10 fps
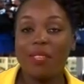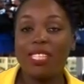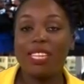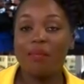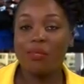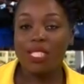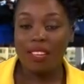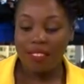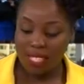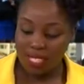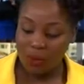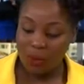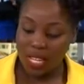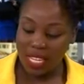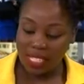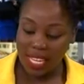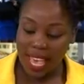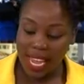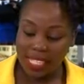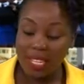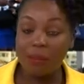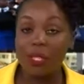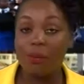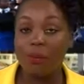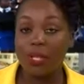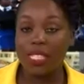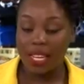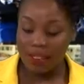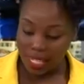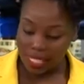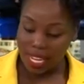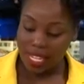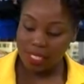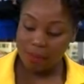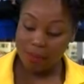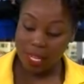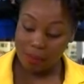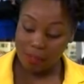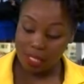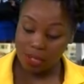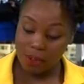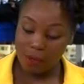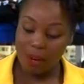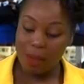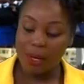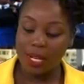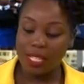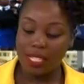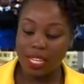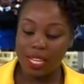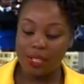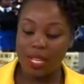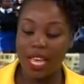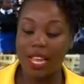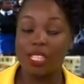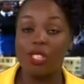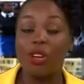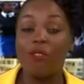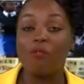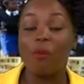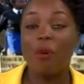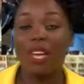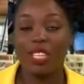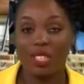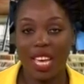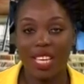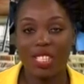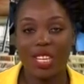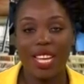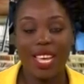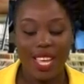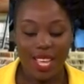Peter Muzawazi, who is the Acting Principal Director, Department of Primary, Secondary and Non-Formal Education.